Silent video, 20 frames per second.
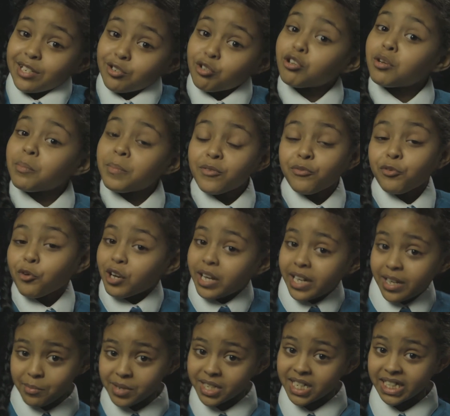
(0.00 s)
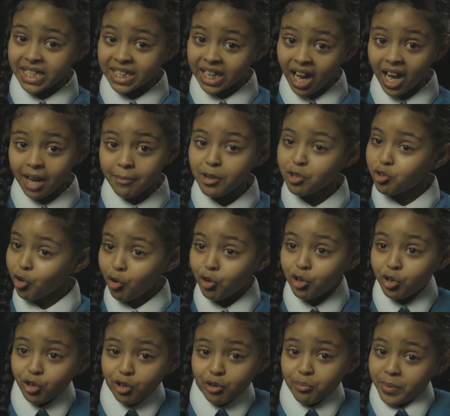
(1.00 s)
is going to be for a limited time. It's
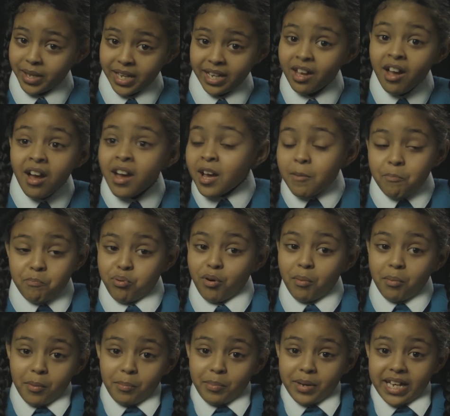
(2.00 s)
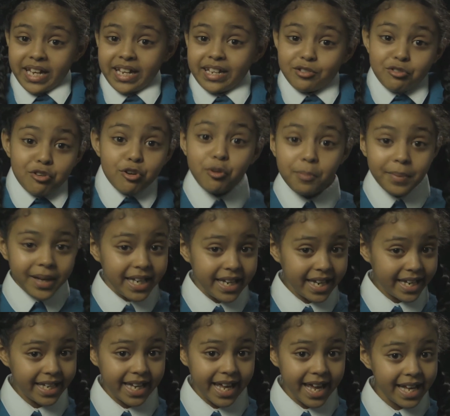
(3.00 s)
only going to be probably in 2
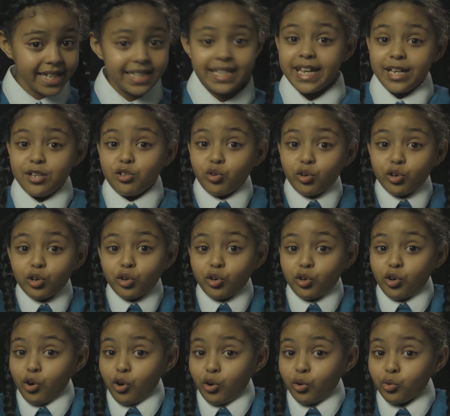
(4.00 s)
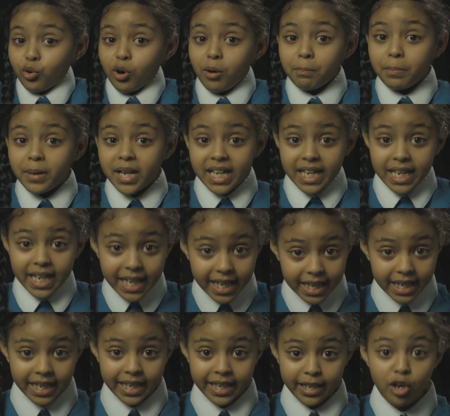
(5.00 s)
billion years. It's going to go
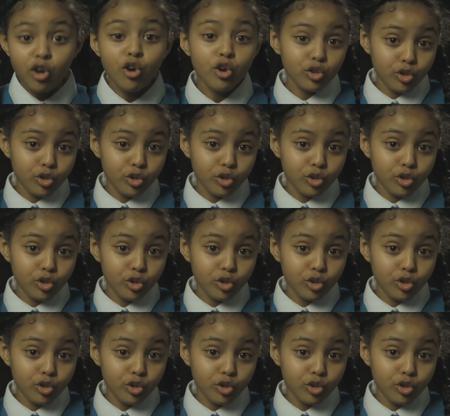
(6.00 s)
completely.